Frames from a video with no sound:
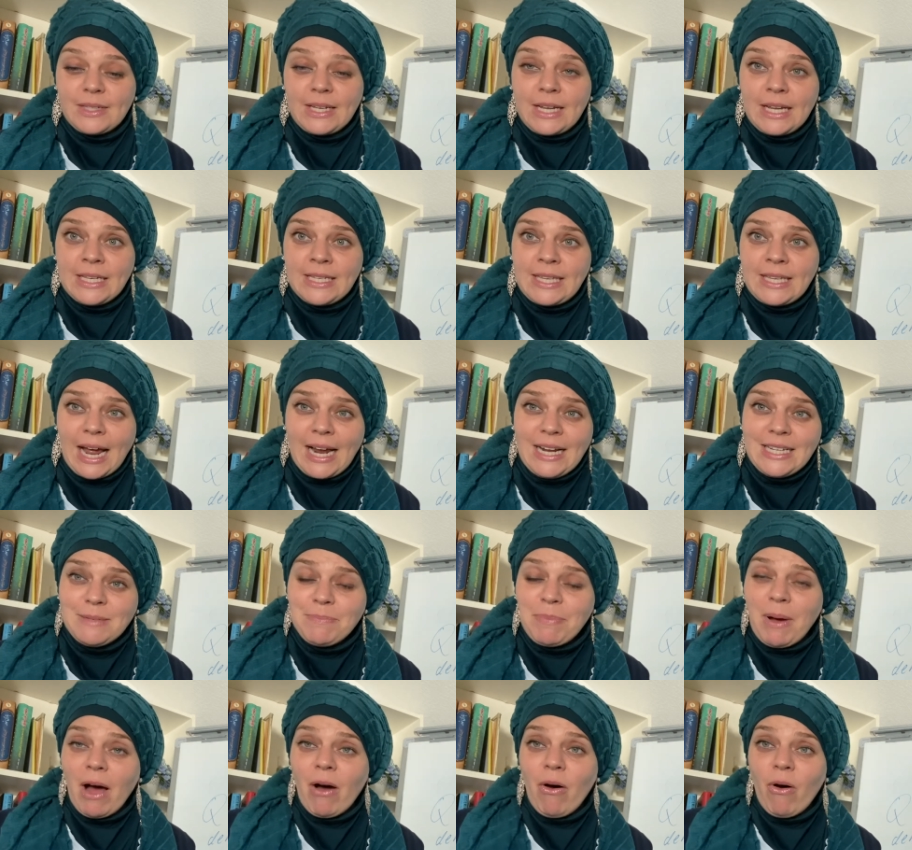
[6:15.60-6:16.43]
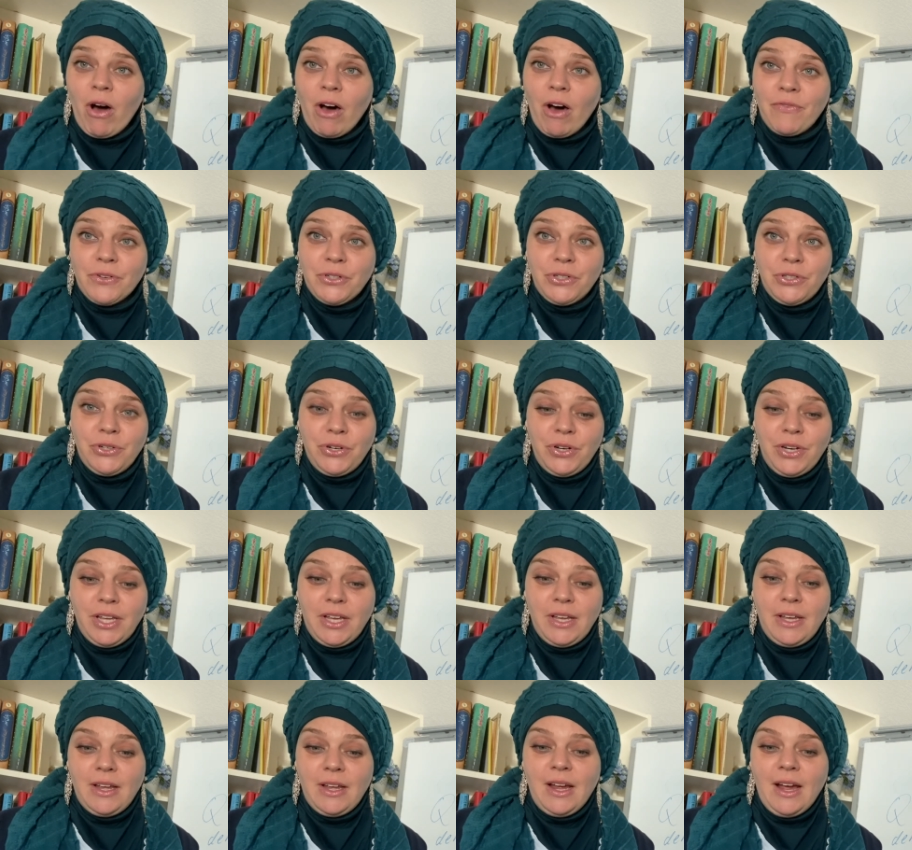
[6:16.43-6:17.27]
sign the power of
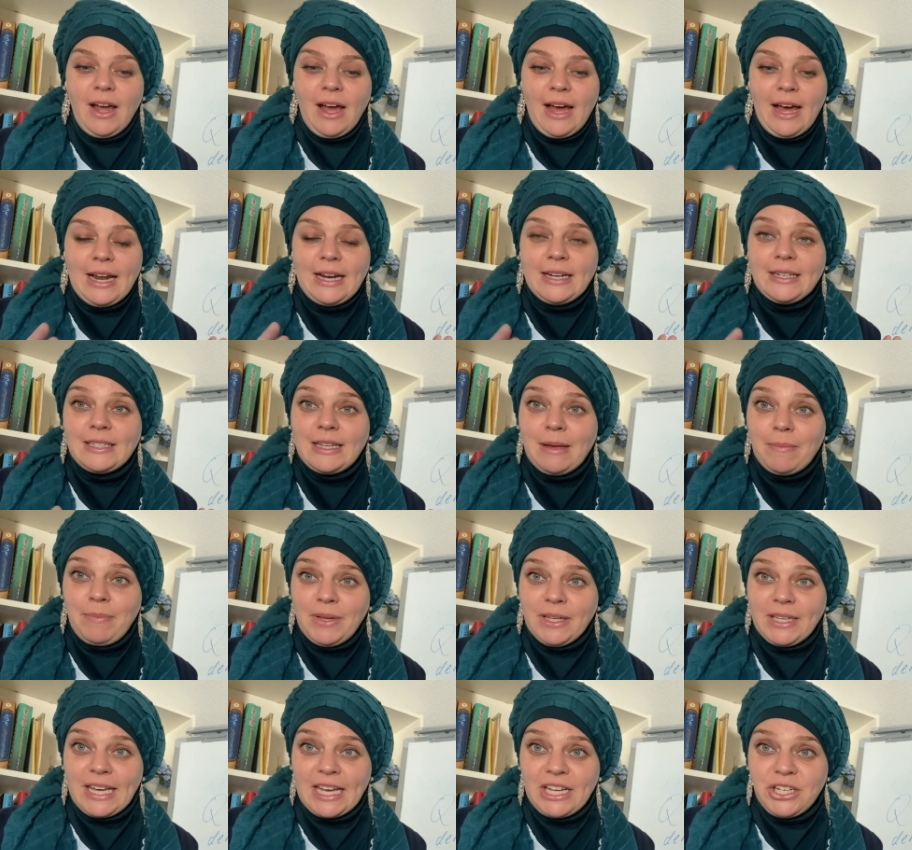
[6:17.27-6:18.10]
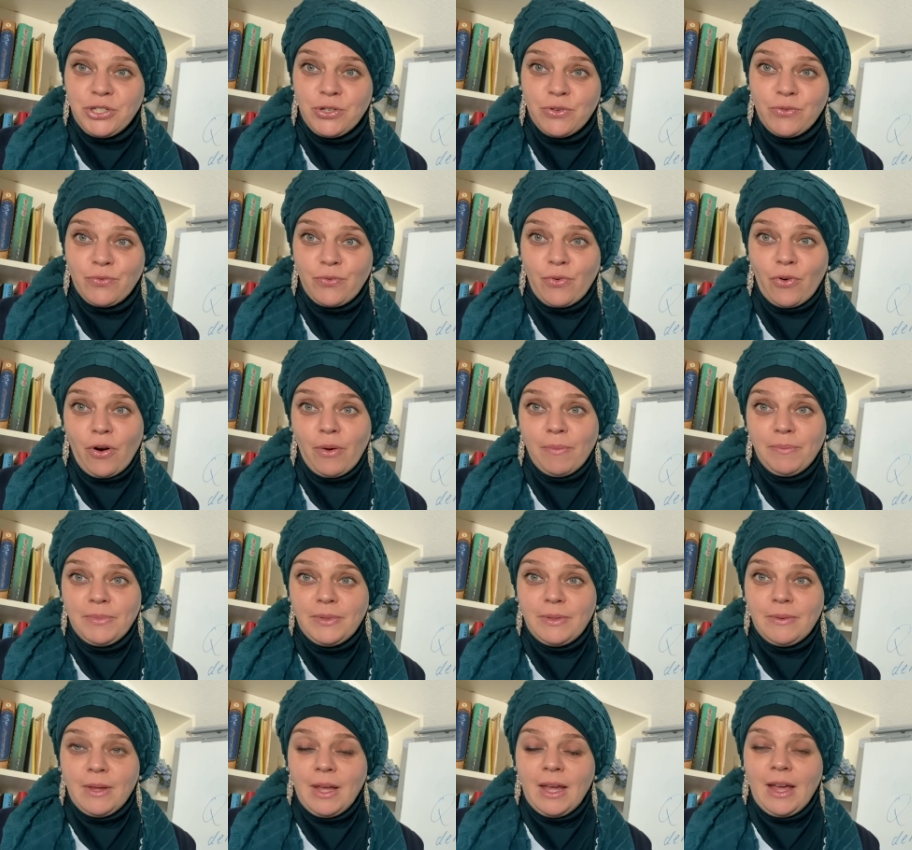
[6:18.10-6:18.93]
attorney and the application
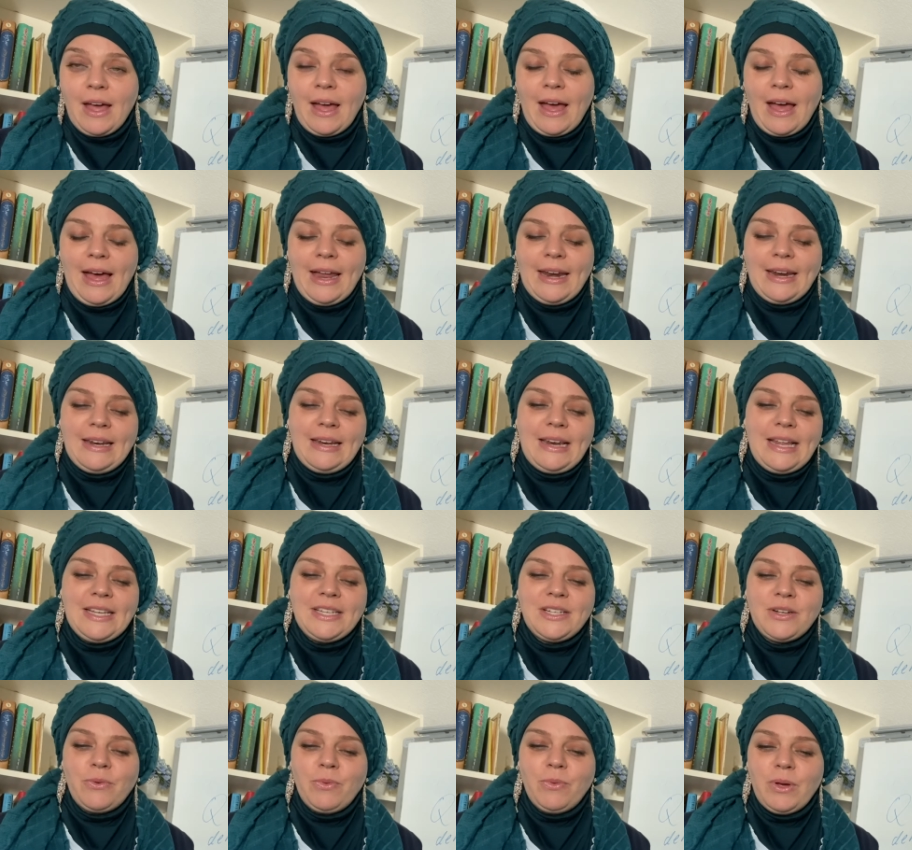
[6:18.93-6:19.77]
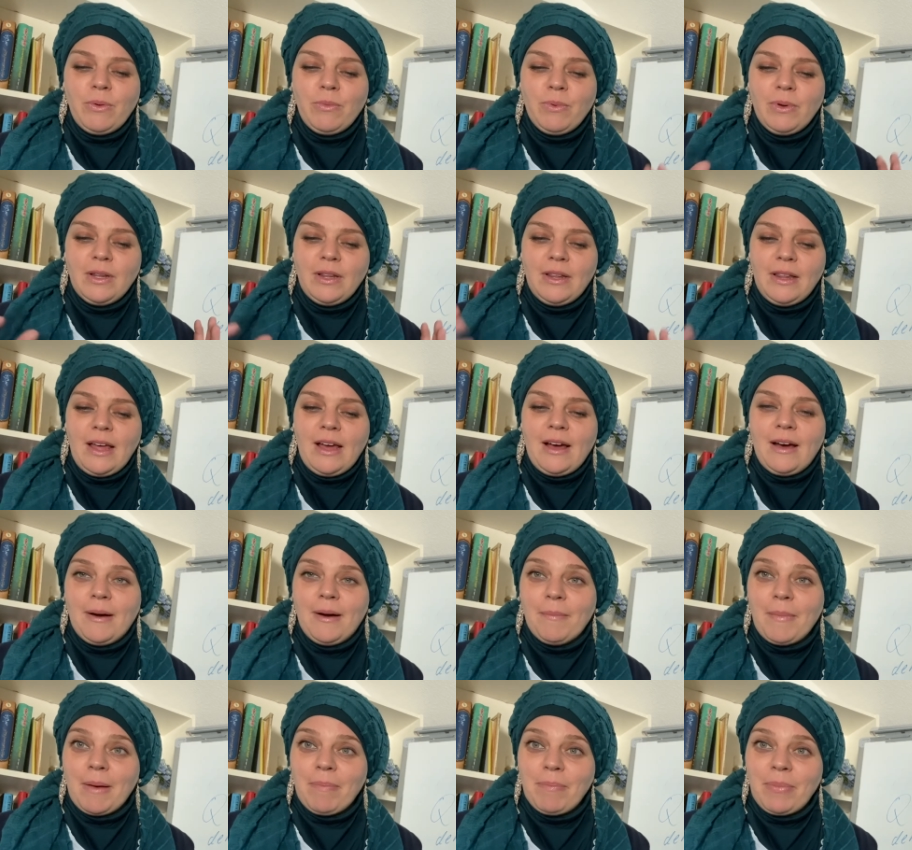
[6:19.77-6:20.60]
form, and later we will
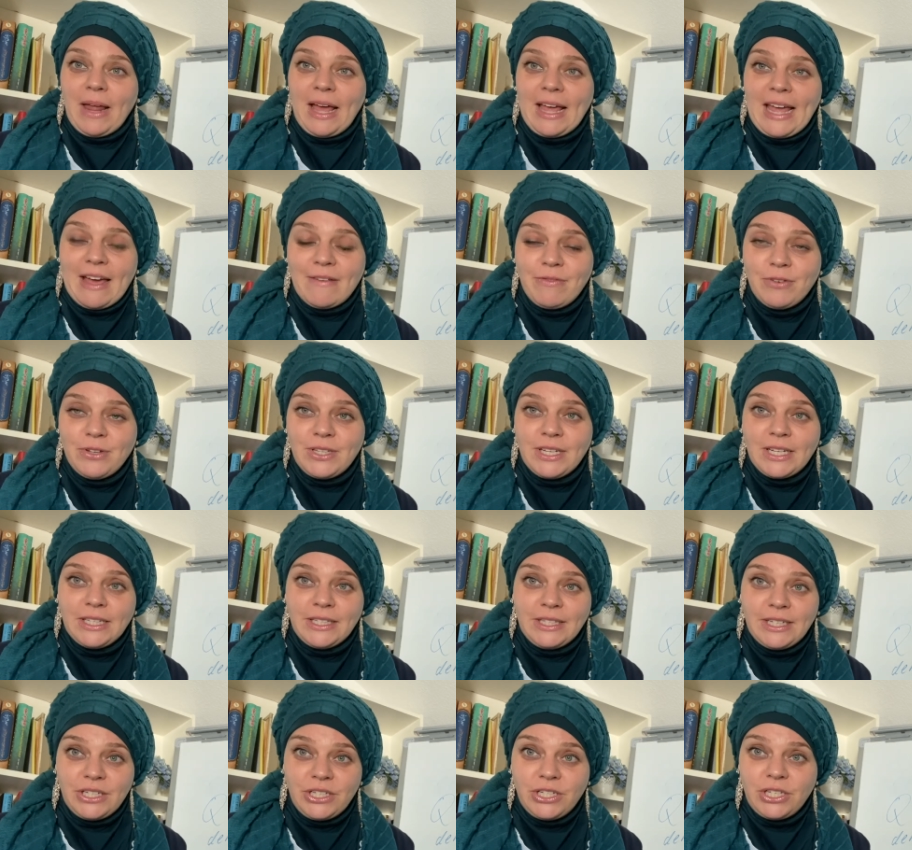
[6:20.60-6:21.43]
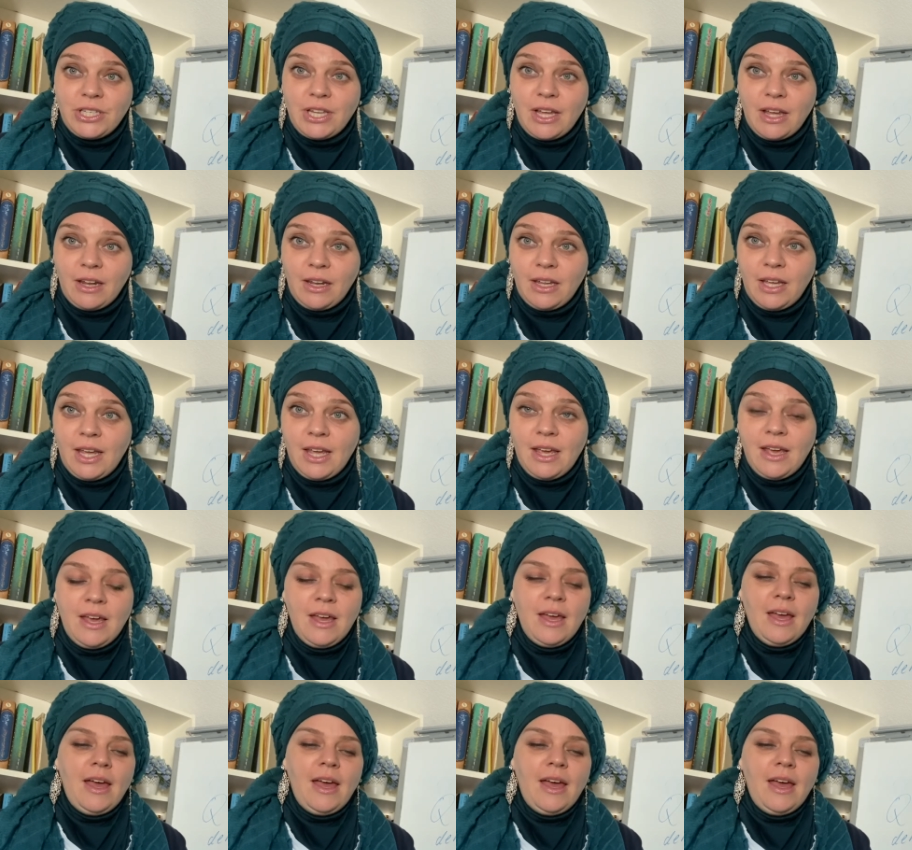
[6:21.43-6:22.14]
apply everything digitally.